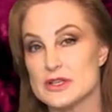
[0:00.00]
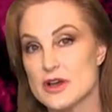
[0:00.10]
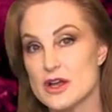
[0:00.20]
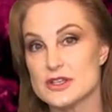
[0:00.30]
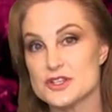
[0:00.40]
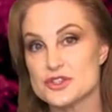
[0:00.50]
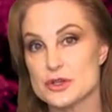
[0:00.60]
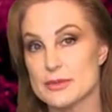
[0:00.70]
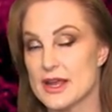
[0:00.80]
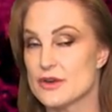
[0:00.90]
the dawn dust
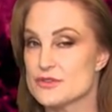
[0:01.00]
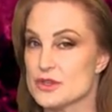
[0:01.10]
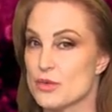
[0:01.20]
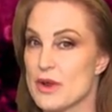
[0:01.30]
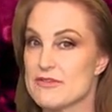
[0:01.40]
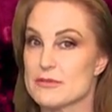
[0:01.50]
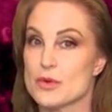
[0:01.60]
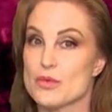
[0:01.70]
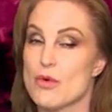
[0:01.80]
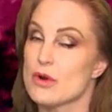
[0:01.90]
terminators and away from
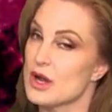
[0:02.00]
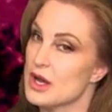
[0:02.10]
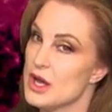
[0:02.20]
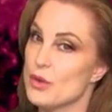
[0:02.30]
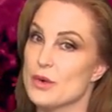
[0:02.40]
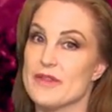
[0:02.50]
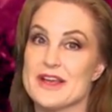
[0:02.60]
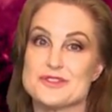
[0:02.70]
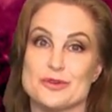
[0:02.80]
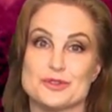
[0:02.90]
aurora when
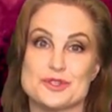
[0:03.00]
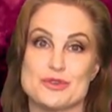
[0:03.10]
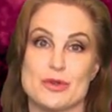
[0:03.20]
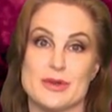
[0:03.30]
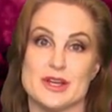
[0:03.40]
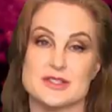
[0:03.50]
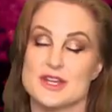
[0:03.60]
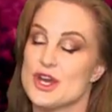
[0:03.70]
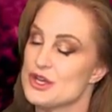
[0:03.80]
that solar storm hits,